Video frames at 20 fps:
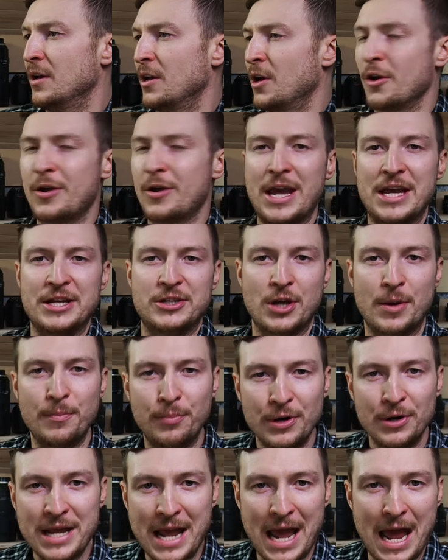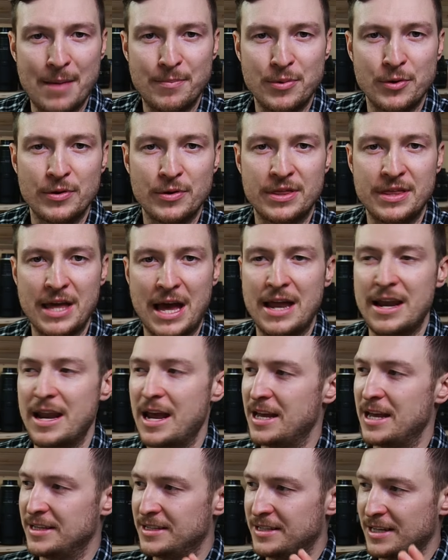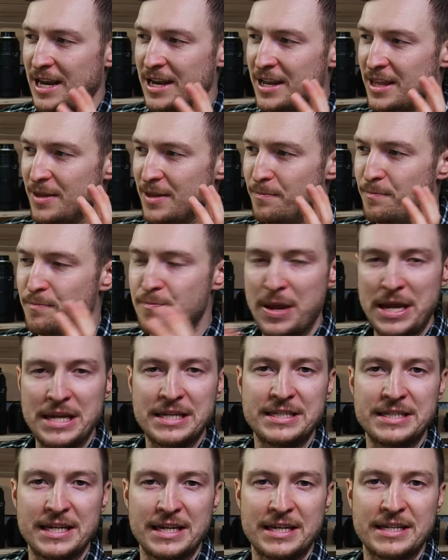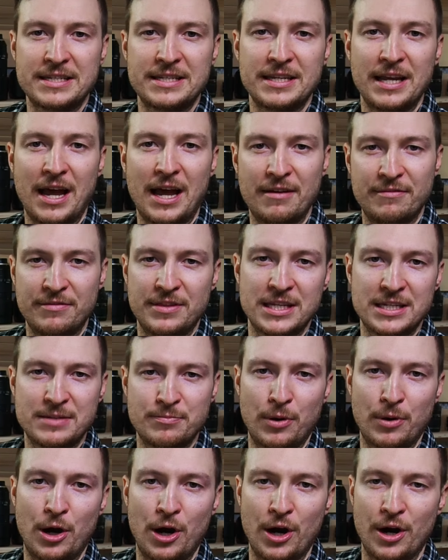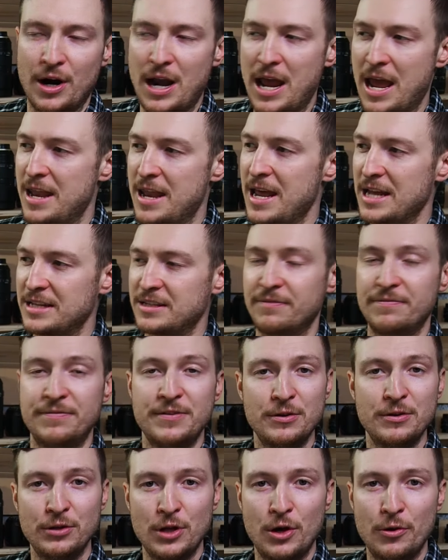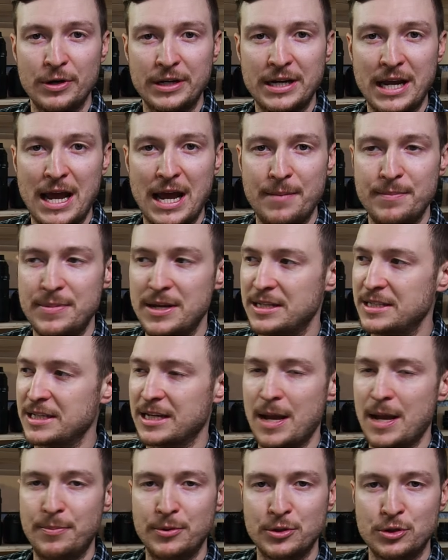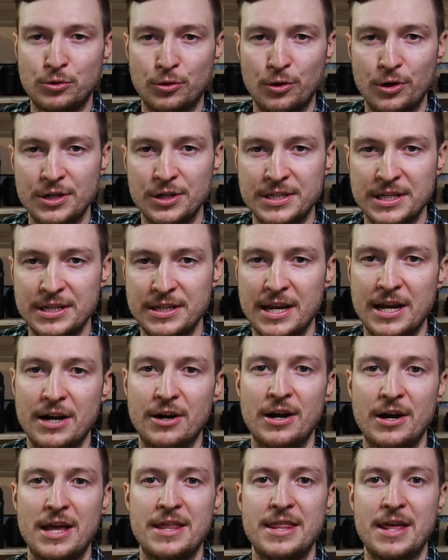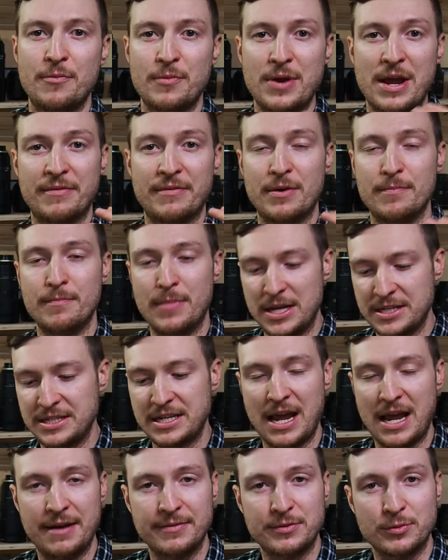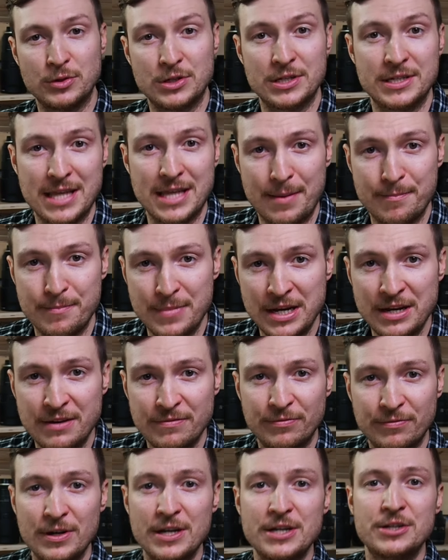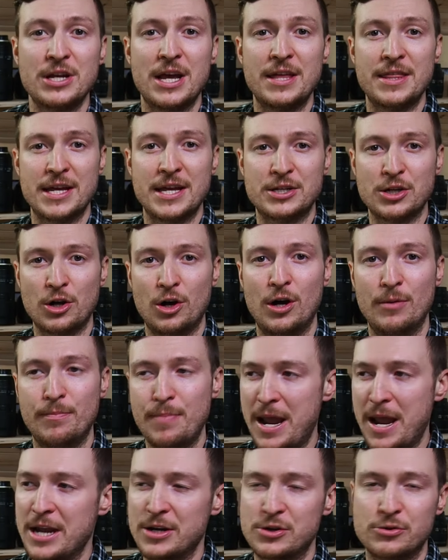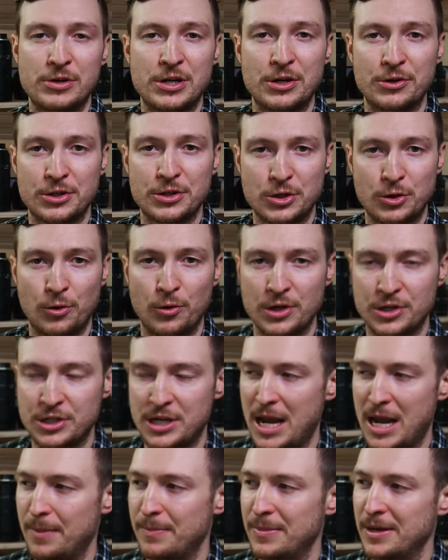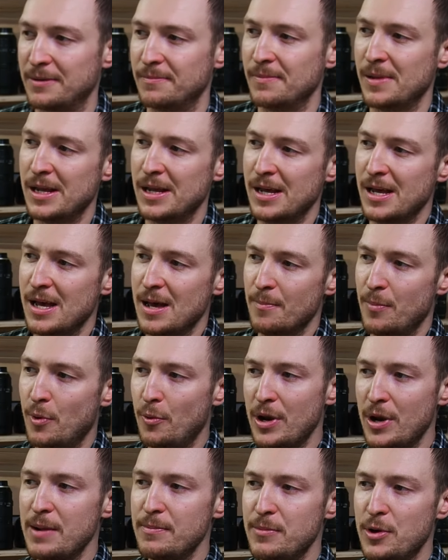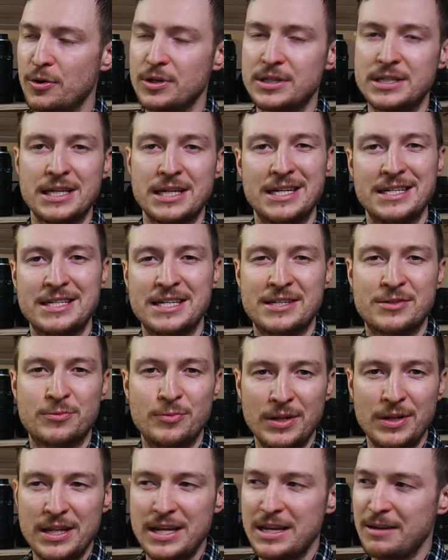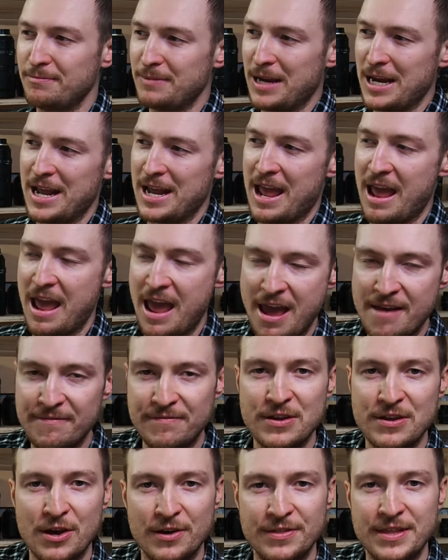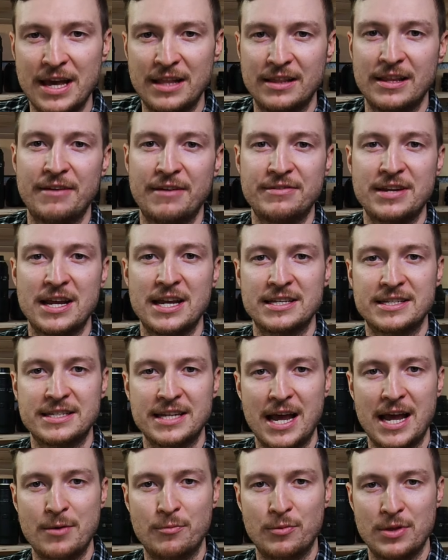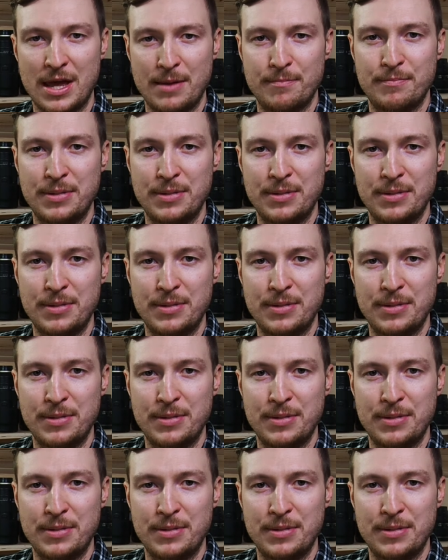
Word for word: Okay, so I'm pretty happy with that as kind of the basics of this bar. And that's a few lower cabinets, a couple drawers in there, and then we have our must-haves, which is that mini fridge and that tall pantry or storage cabinet. But what I'm noticing is it's really kind of heavy on that left-hand side where that